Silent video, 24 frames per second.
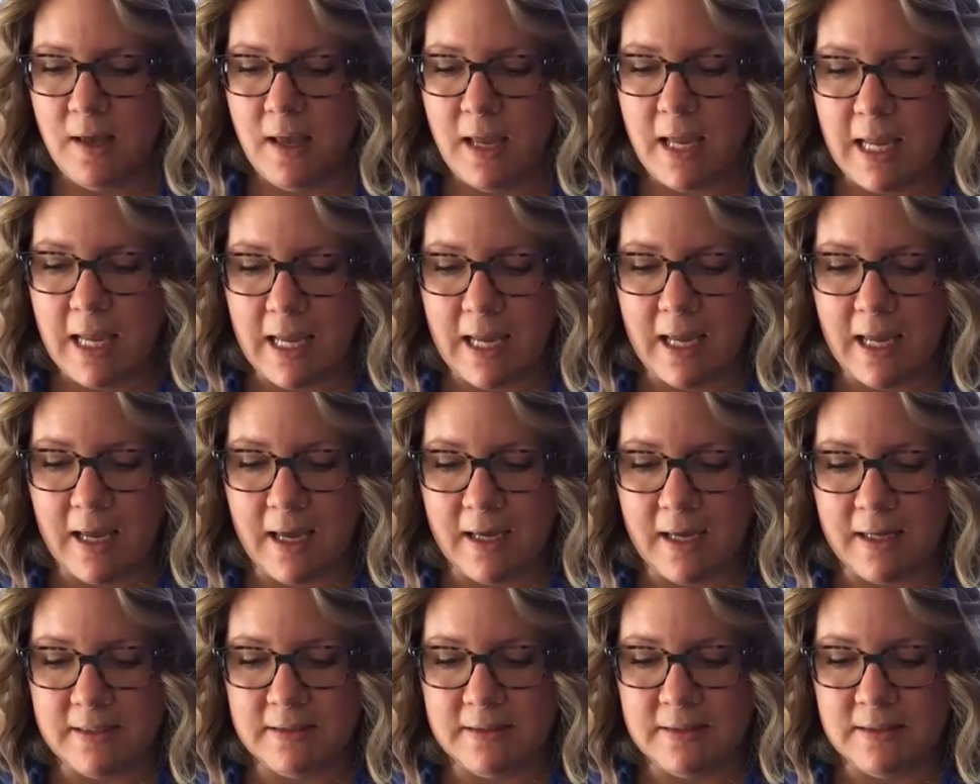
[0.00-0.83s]

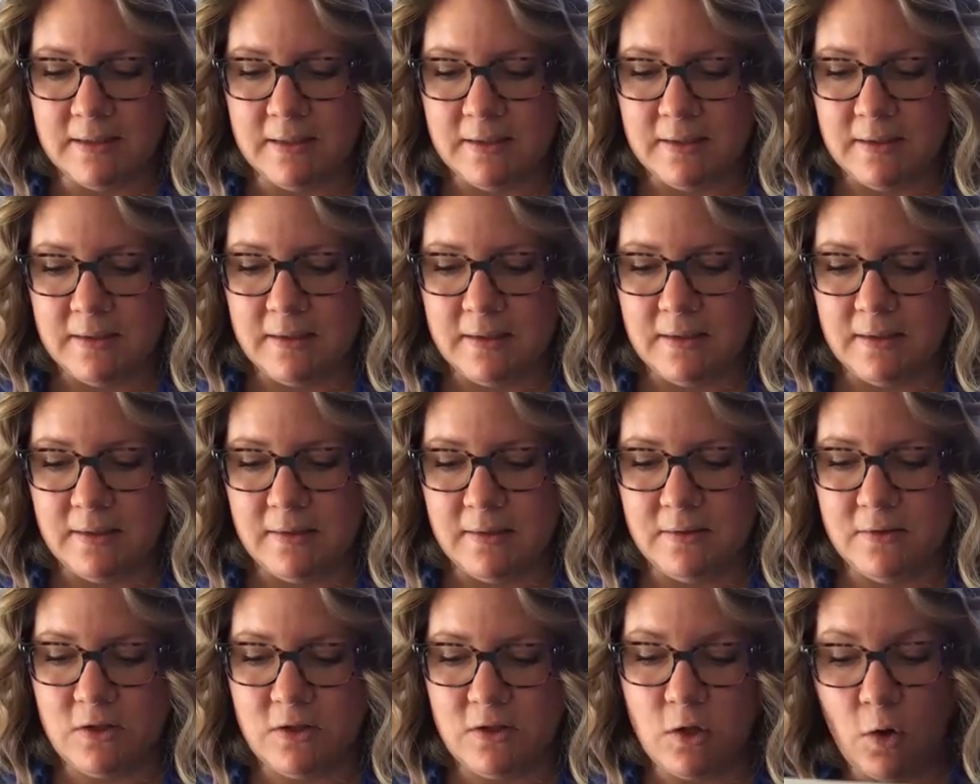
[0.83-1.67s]
And
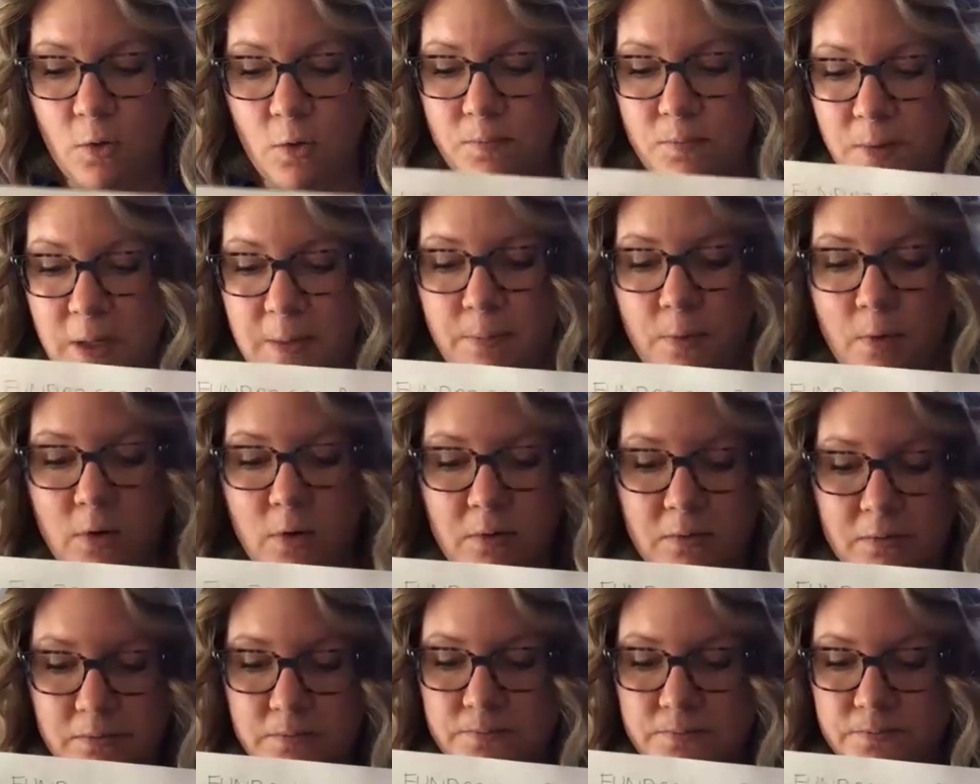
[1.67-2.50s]
so
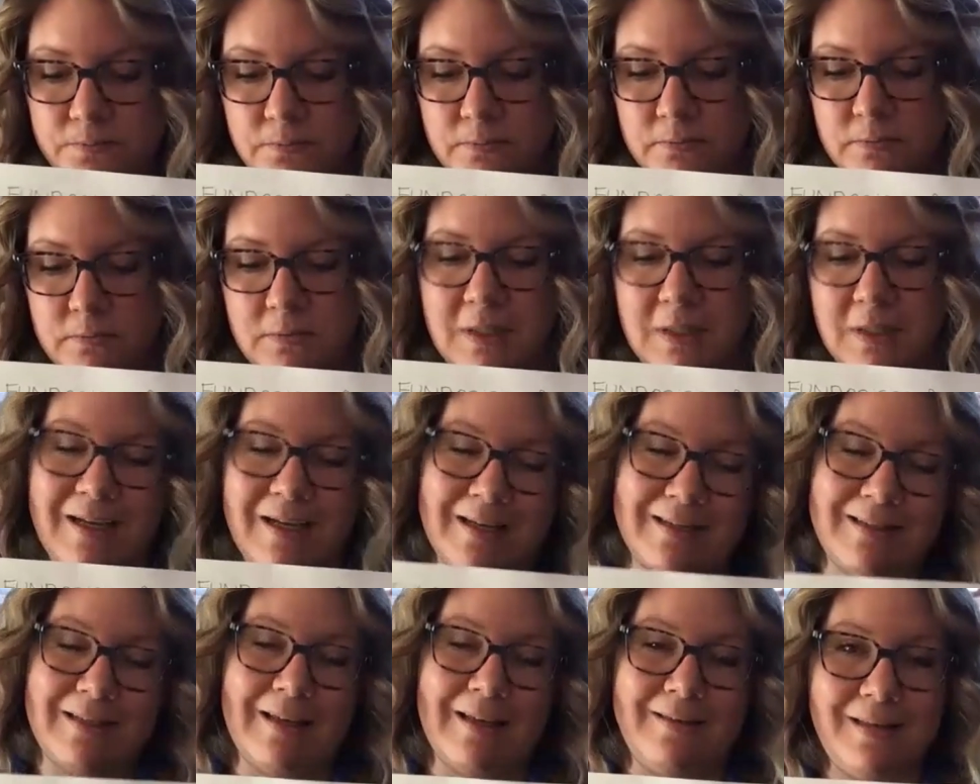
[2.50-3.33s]
people, like
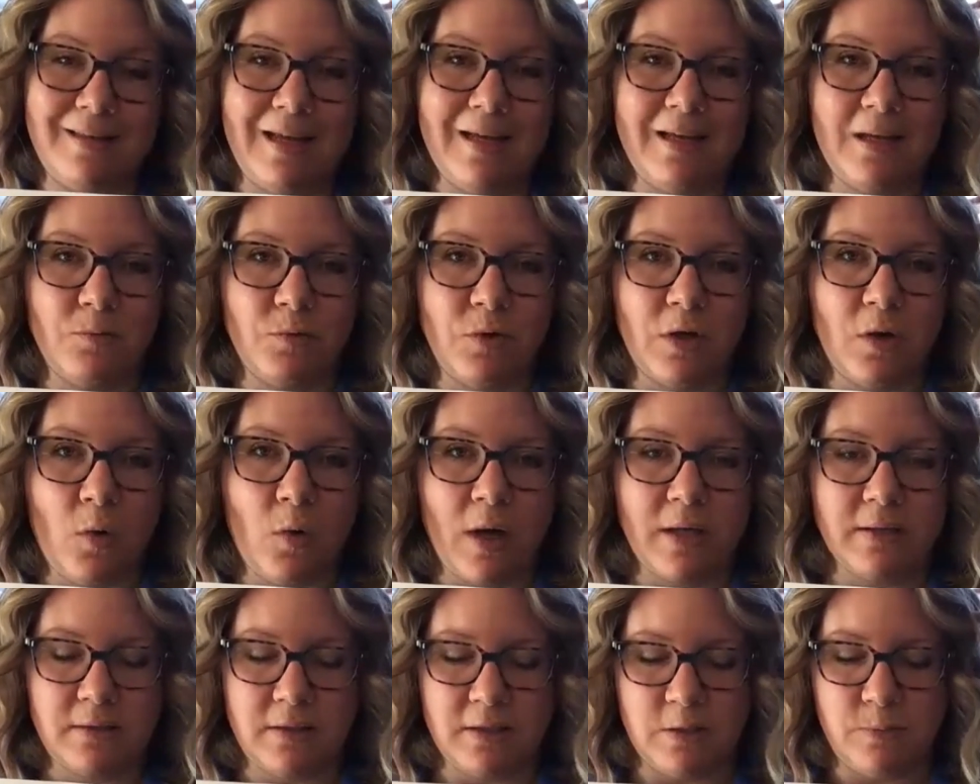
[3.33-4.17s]
I said, they can
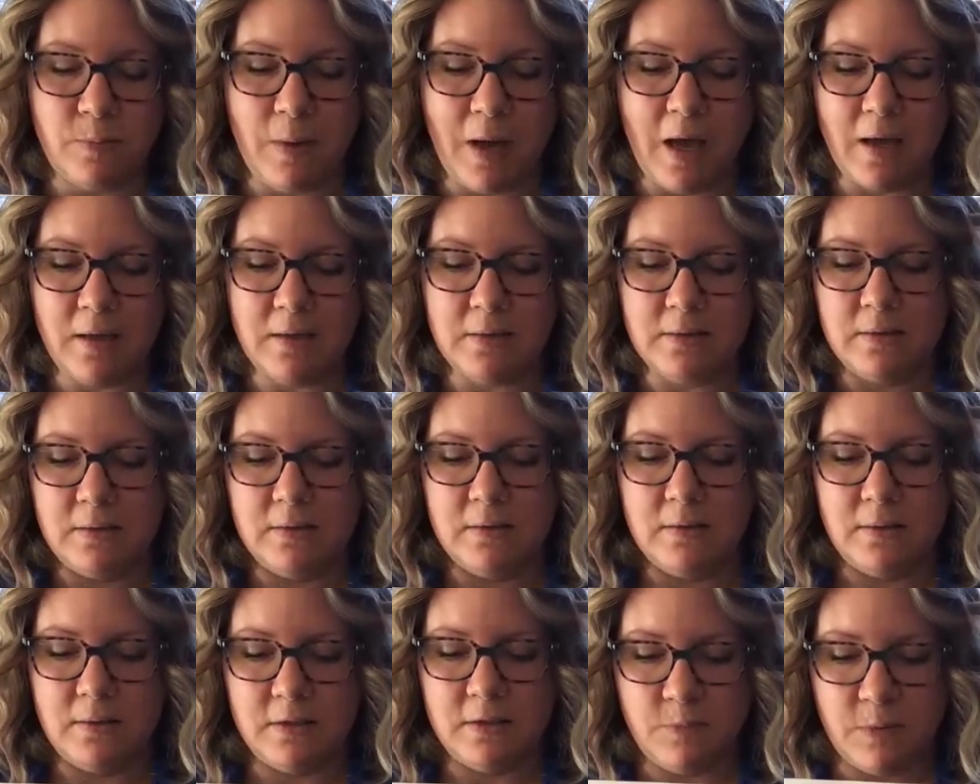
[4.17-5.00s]
request a spot
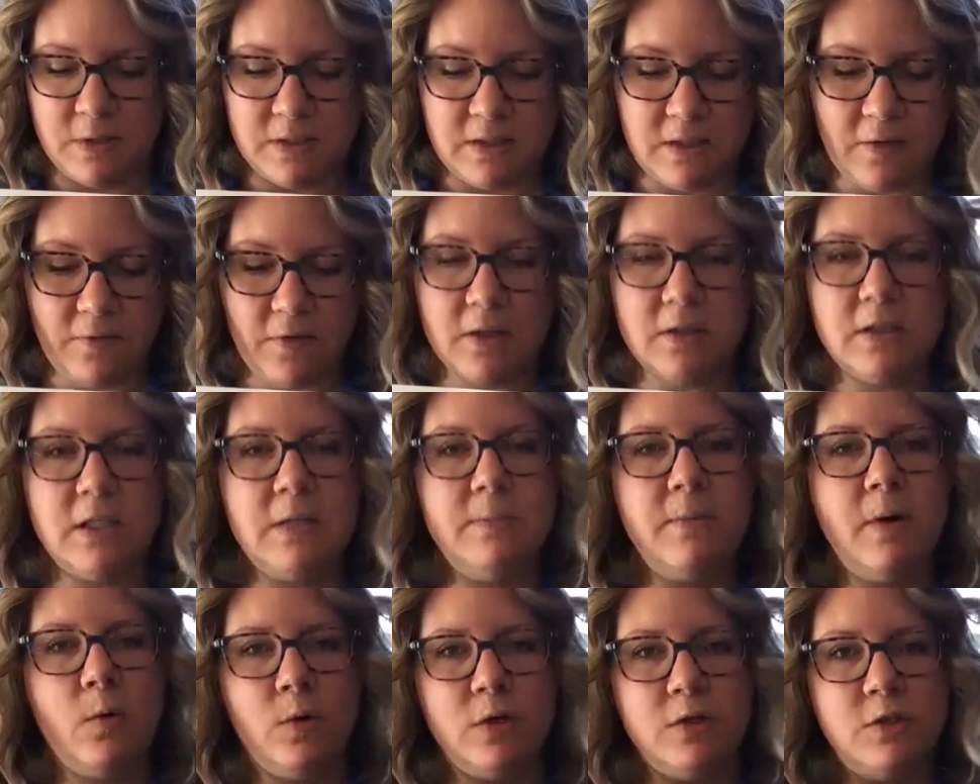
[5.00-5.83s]
specifically,
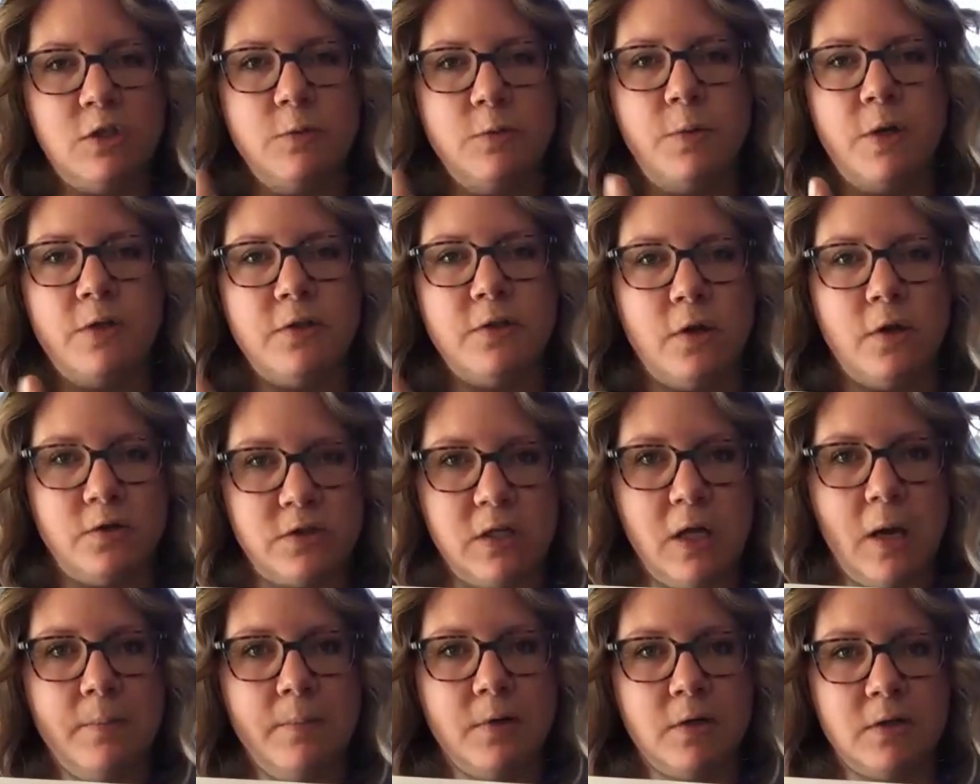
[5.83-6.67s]
but once you put those
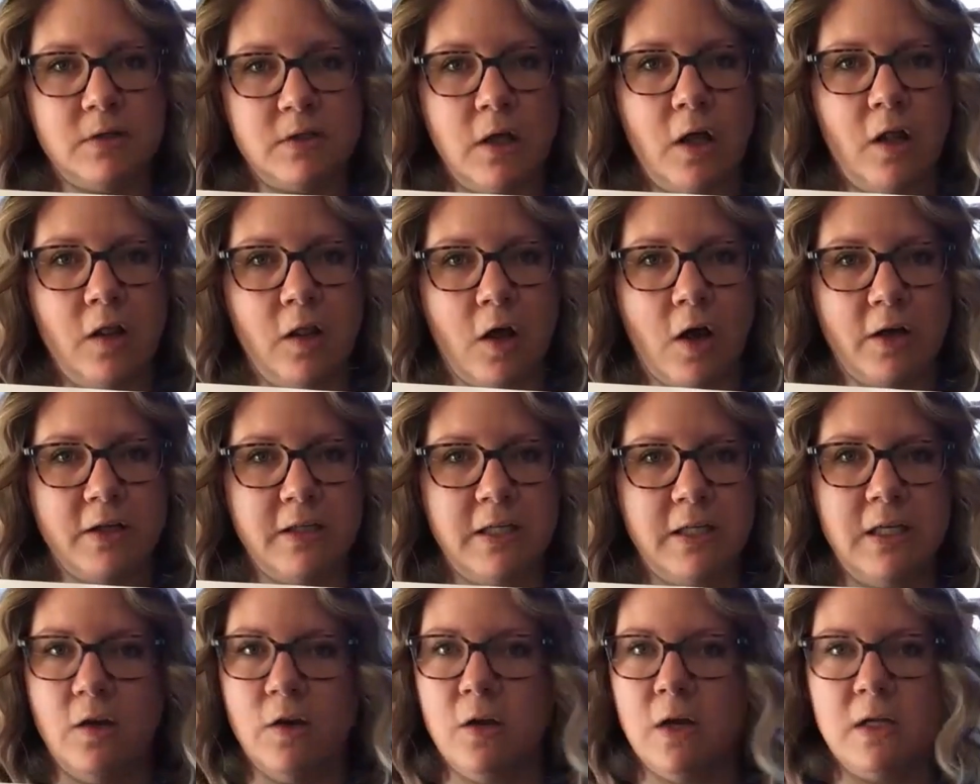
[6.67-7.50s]
numbers along
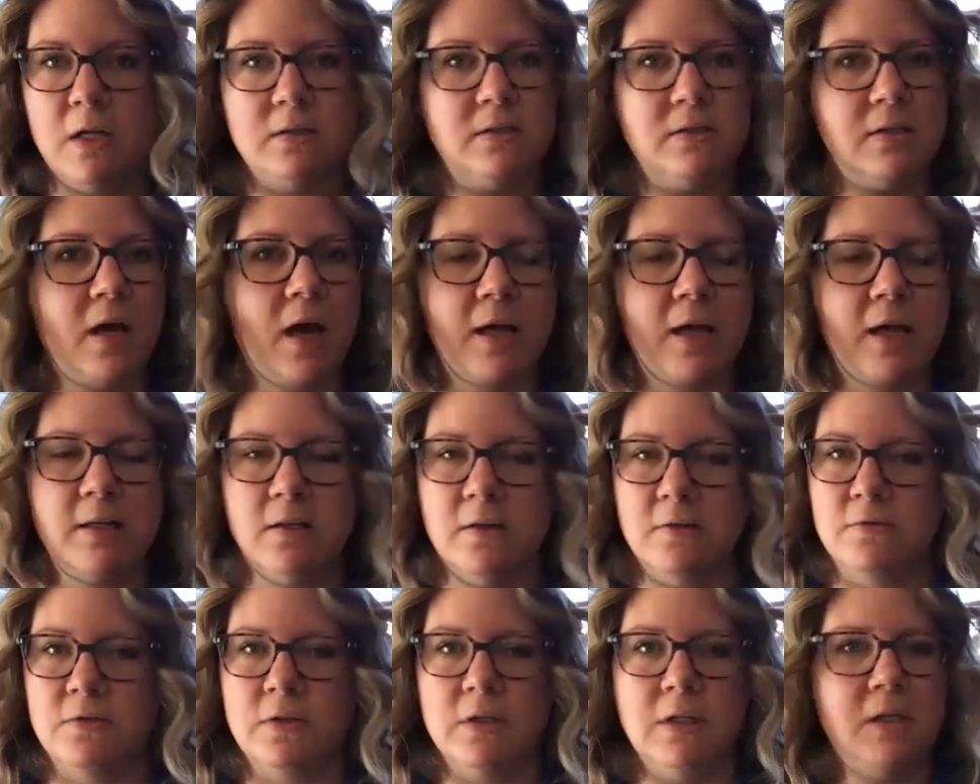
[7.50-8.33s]
here, it's kind
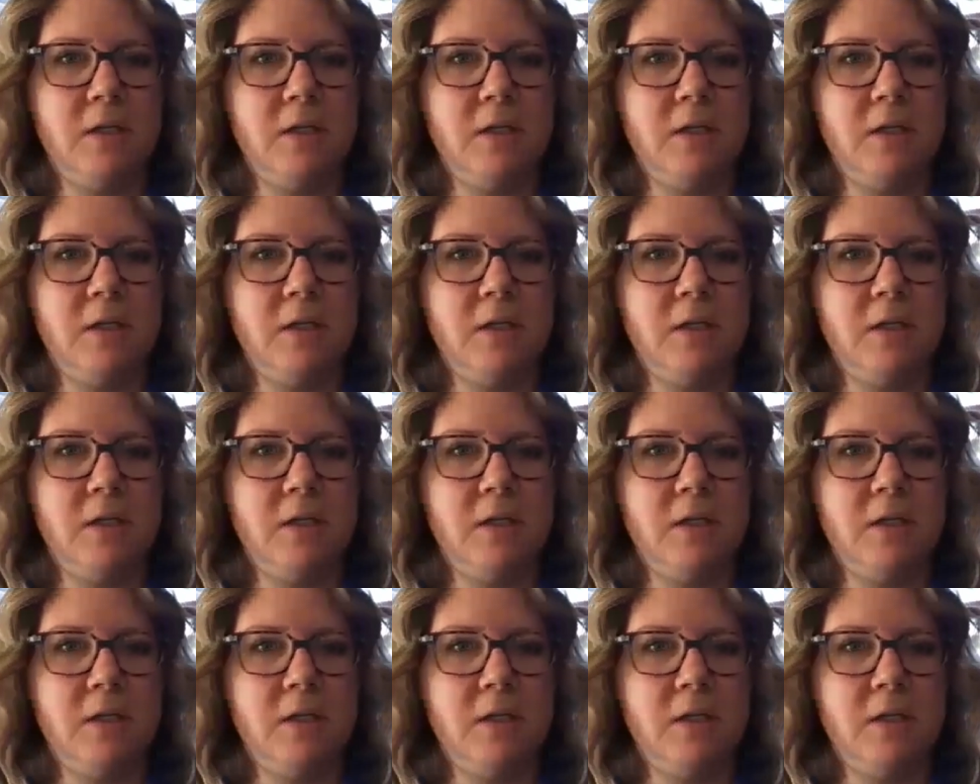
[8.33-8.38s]
of